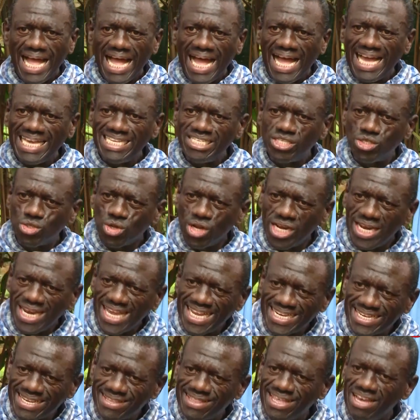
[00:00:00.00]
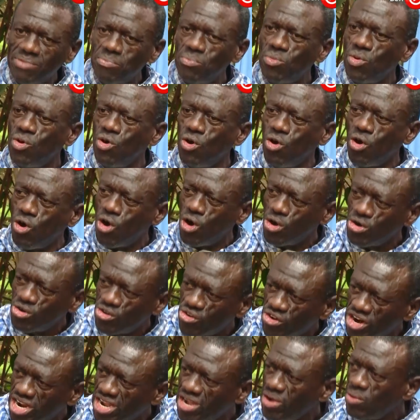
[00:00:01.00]
Isolate them
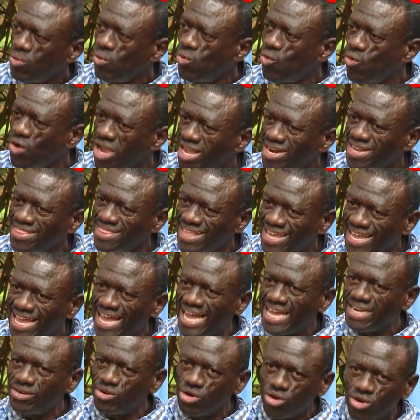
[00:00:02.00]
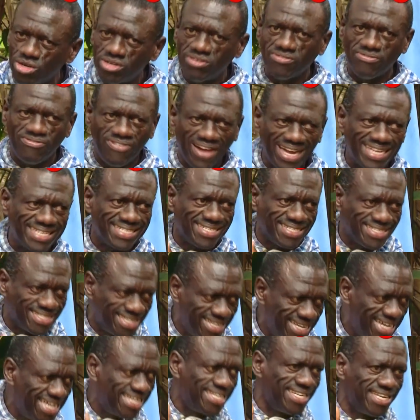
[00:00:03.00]
only when they are not
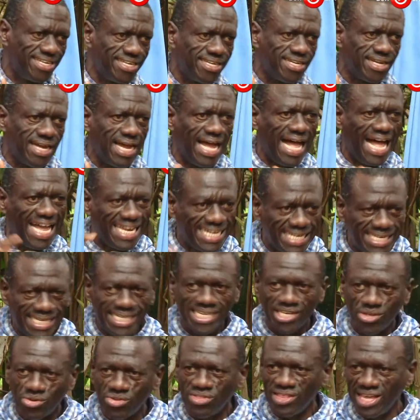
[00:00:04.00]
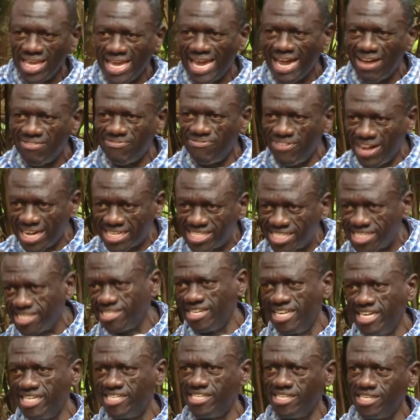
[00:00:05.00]
vaccinated, until they are
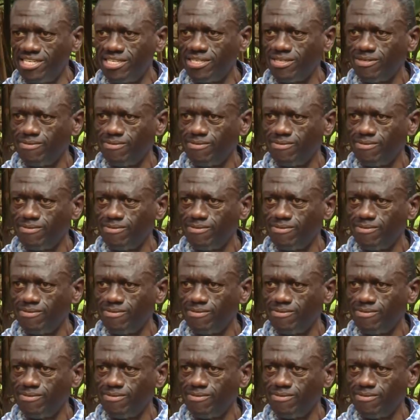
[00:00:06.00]
vaccinated.